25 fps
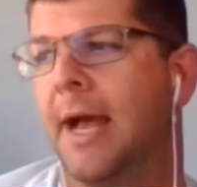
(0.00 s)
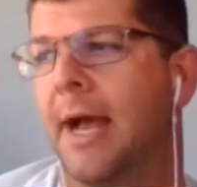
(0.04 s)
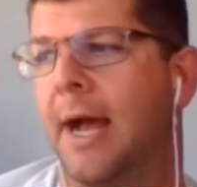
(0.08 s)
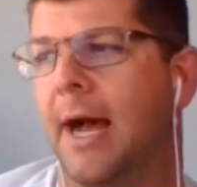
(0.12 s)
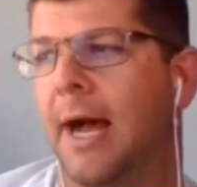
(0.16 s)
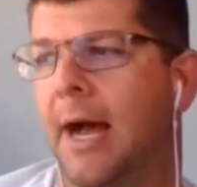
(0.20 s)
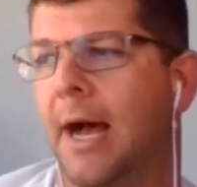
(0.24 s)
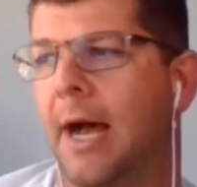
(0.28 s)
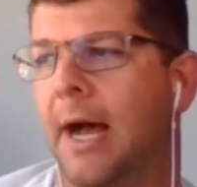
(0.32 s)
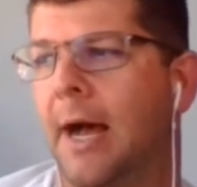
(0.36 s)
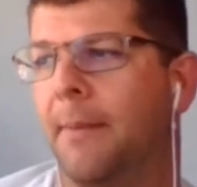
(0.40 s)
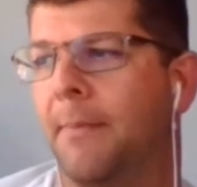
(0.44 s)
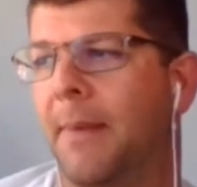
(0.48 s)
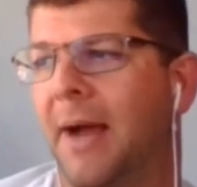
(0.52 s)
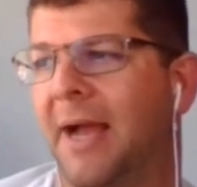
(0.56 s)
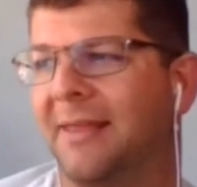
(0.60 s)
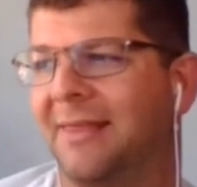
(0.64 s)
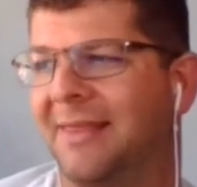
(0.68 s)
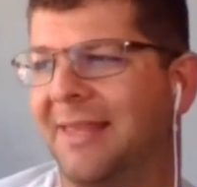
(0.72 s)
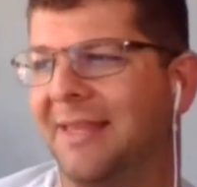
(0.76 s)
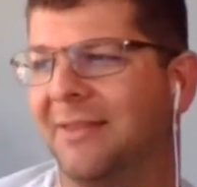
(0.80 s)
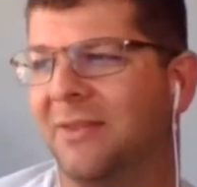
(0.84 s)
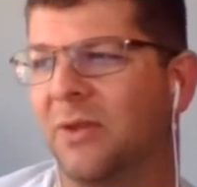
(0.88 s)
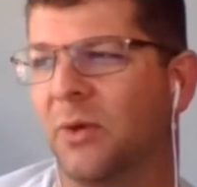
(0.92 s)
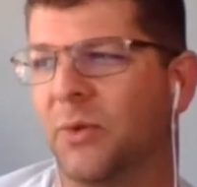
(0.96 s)
I
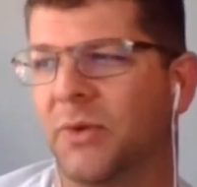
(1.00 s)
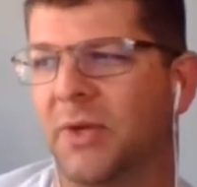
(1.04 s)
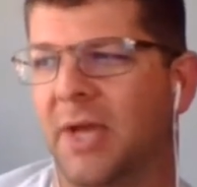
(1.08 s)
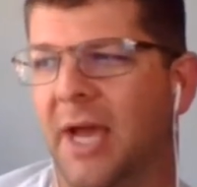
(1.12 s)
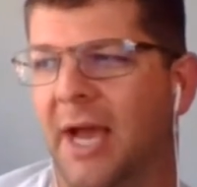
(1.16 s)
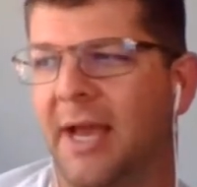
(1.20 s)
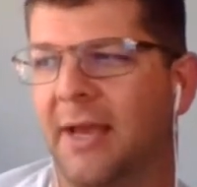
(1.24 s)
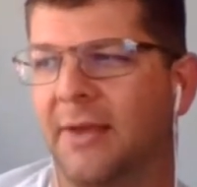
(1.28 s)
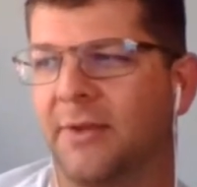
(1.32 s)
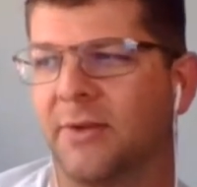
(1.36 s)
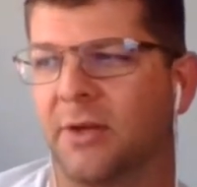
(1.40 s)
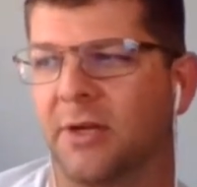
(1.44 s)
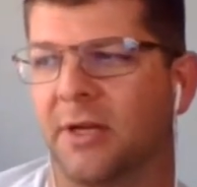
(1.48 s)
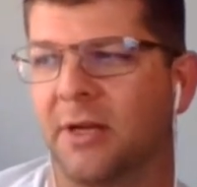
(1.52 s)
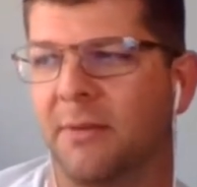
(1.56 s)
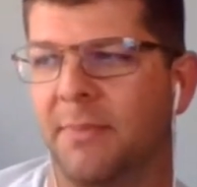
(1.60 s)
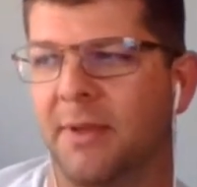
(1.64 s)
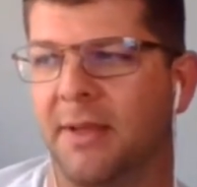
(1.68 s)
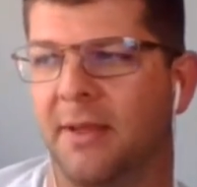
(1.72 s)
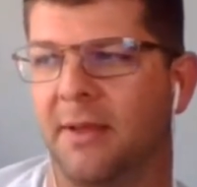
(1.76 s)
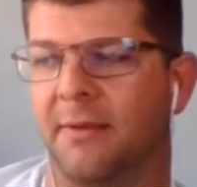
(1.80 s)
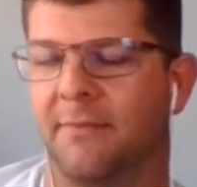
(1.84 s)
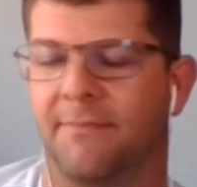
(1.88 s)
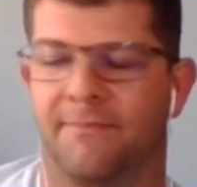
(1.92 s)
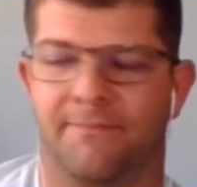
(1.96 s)
think those guys are going to
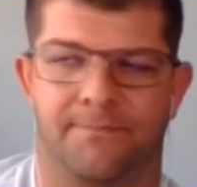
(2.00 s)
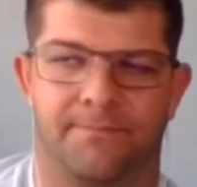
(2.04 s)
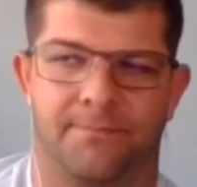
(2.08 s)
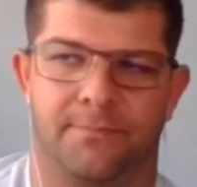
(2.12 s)
be